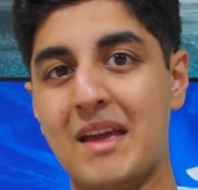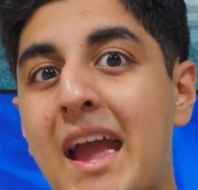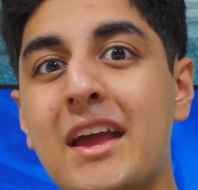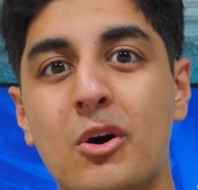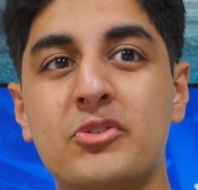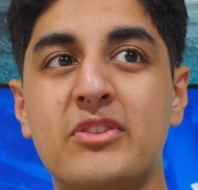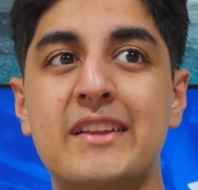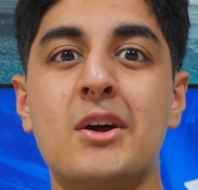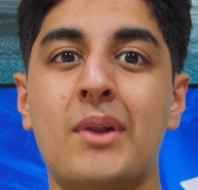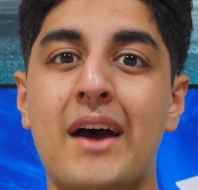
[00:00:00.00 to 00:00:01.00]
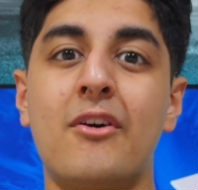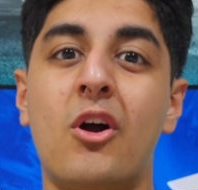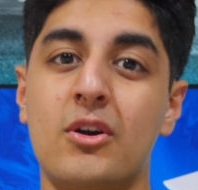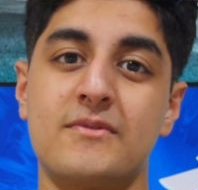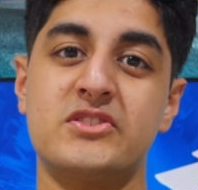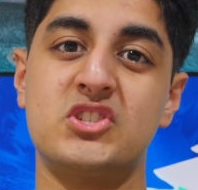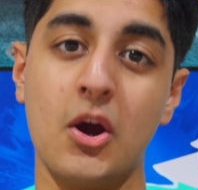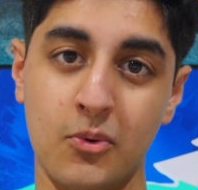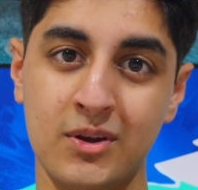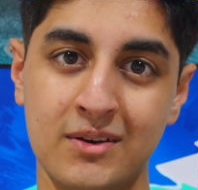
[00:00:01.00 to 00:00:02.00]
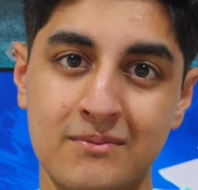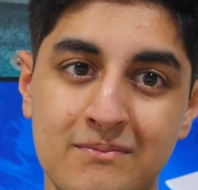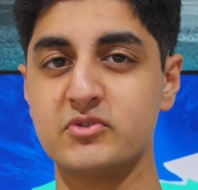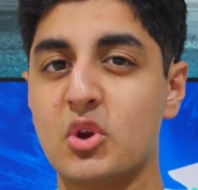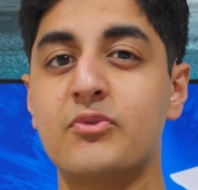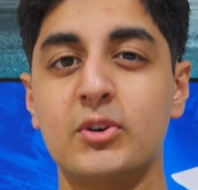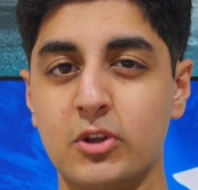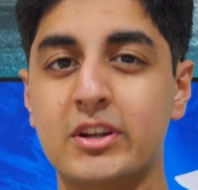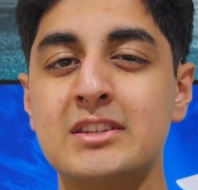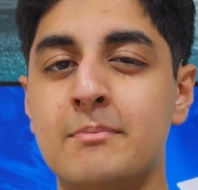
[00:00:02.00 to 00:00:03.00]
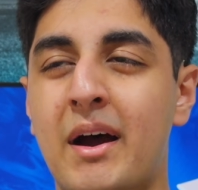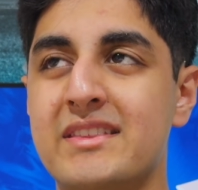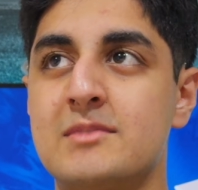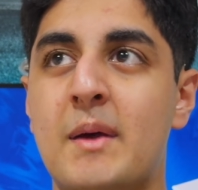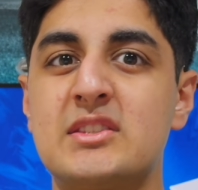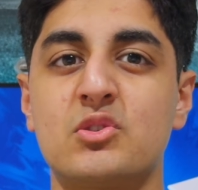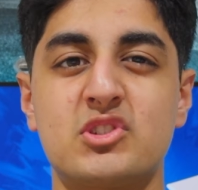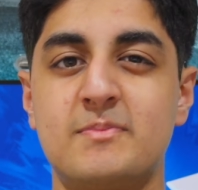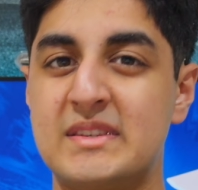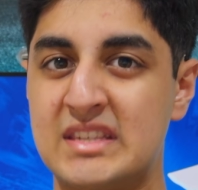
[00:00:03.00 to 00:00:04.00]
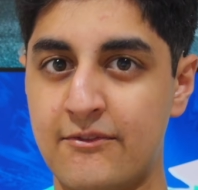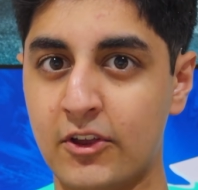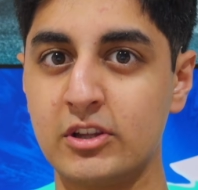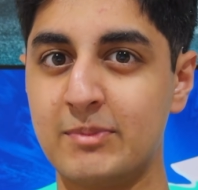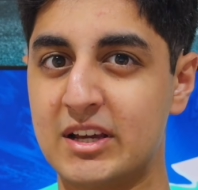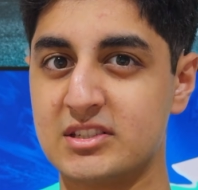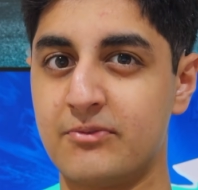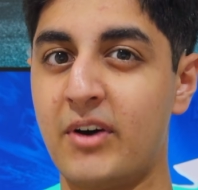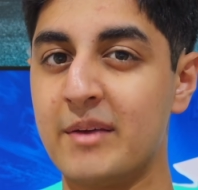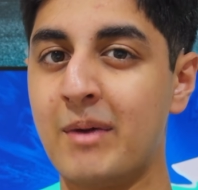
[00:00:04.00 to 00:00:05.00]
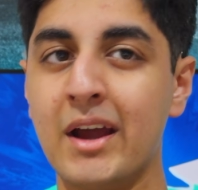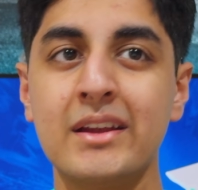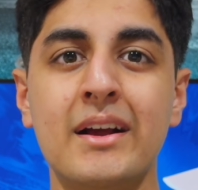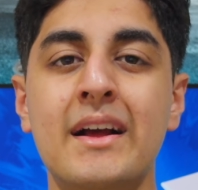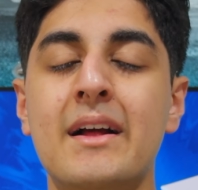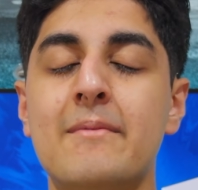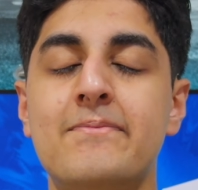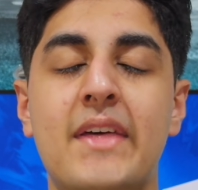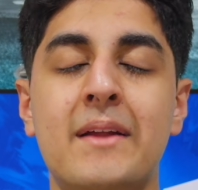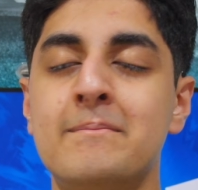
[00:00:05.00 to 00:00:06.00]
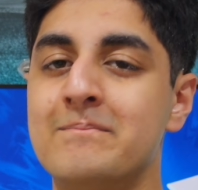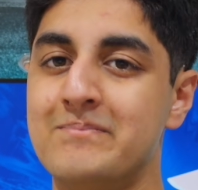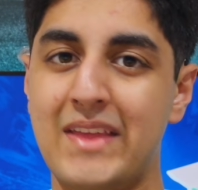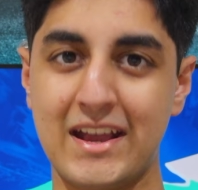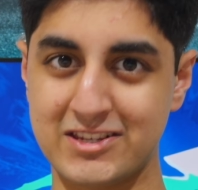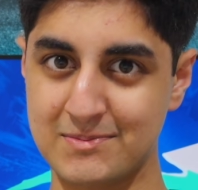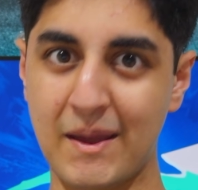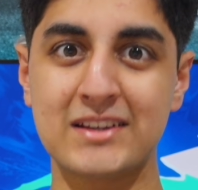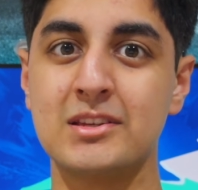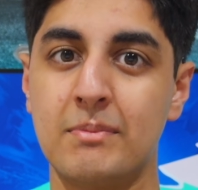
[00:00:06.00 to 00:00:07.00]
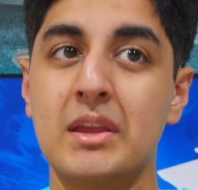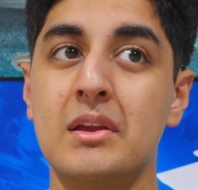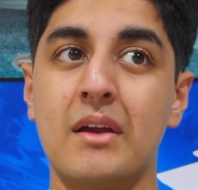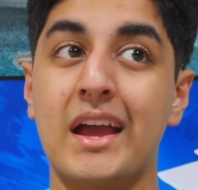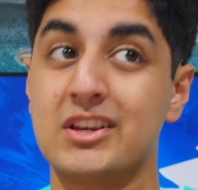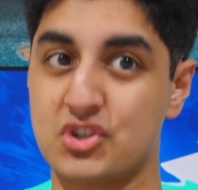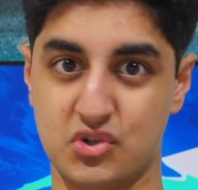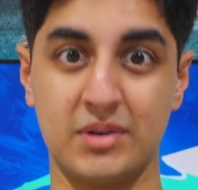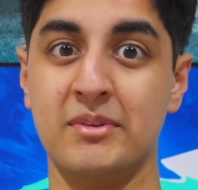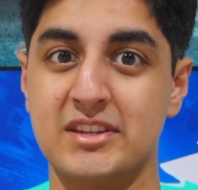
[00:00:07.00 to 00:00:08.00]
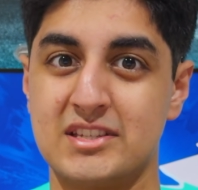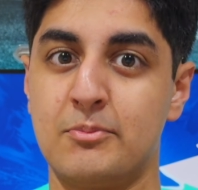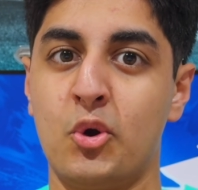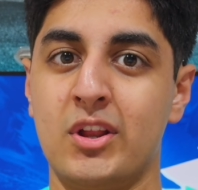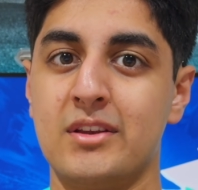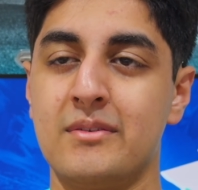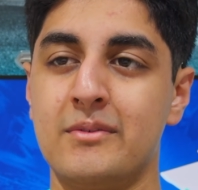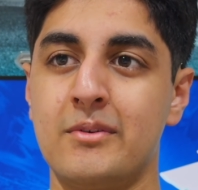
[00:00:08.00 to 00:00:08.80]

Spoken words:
And also they don't have a heart of stone. So if you're looking to buy this pencil specifically because of Find My, then expect to be extremely disappointed.